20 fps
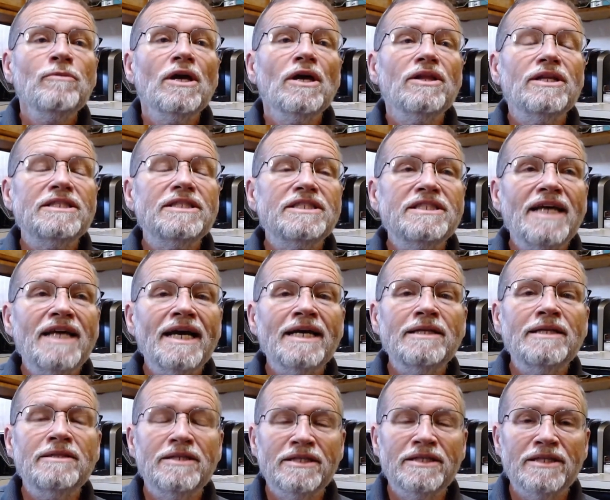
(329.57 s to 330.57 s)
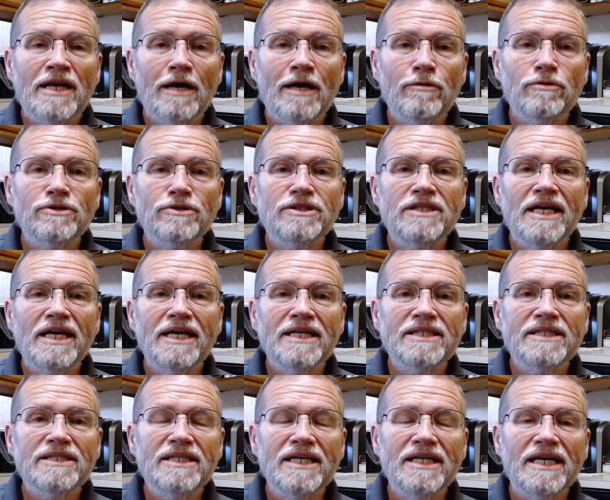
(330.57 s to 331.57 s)
The second thing that I will say
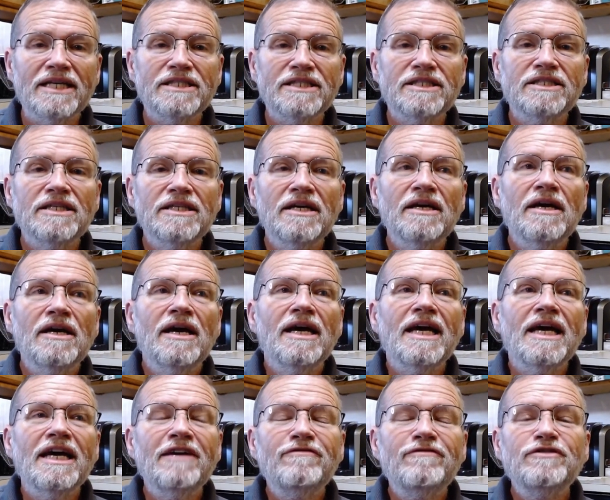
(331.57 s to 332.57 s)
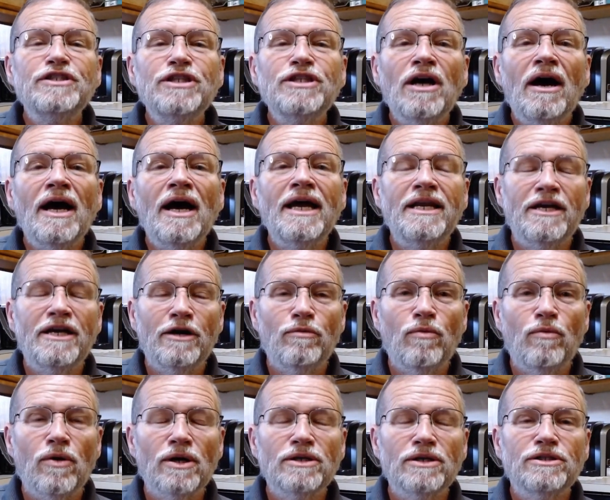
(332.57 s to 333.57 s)
is this. If China
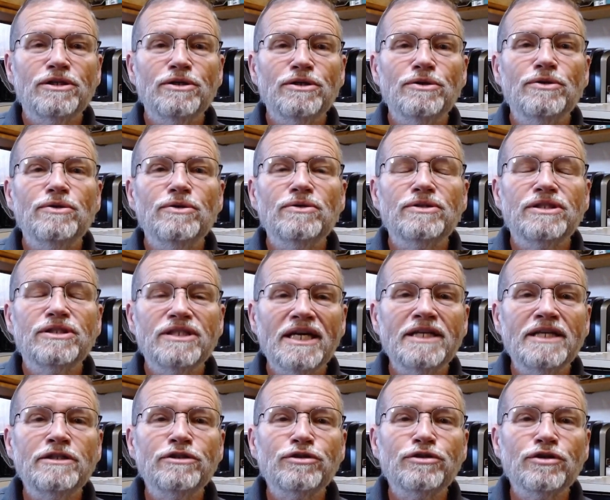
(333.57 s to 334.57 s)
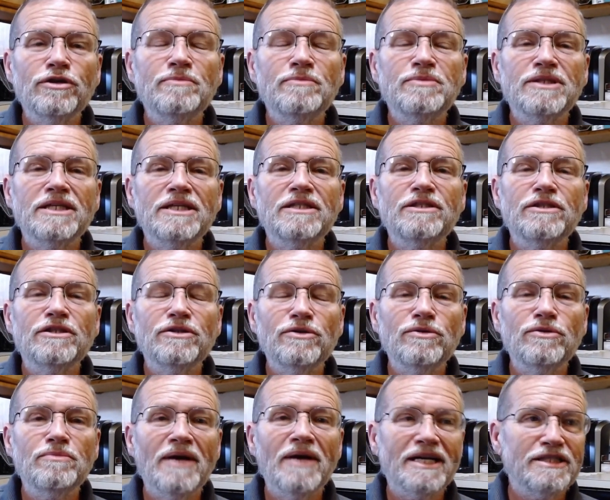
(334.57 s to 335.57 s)
were to send troops
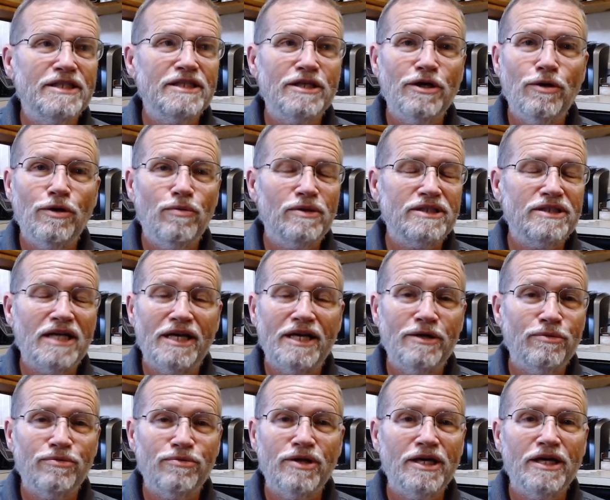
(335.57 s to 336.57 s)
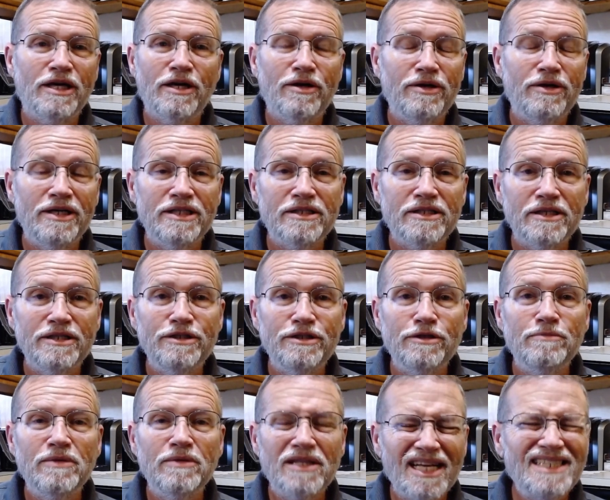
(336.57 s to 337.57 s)
into Mexico, which I don't think it could easily do,
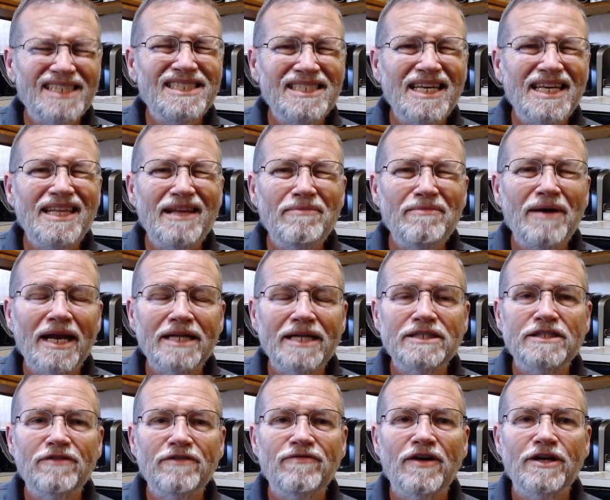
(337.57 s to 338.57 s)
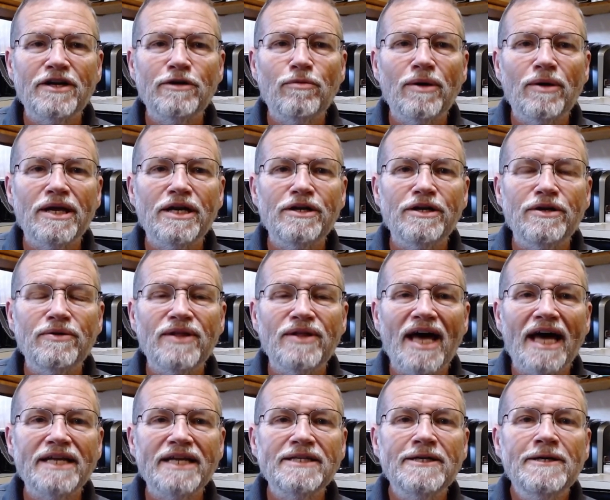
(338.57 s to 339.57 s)
but let's say they managed to find a way to do
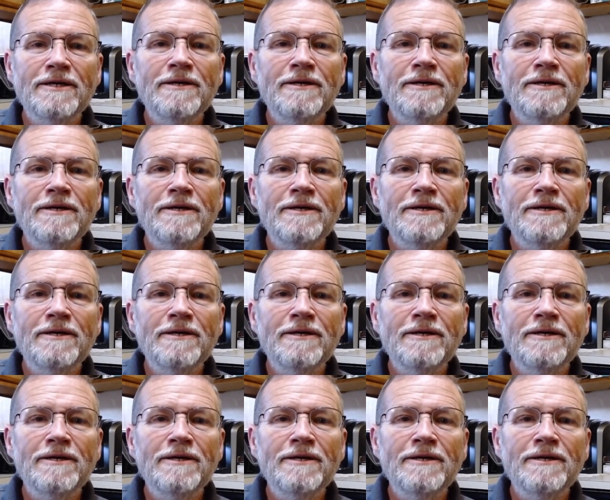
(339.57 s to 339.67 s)
that.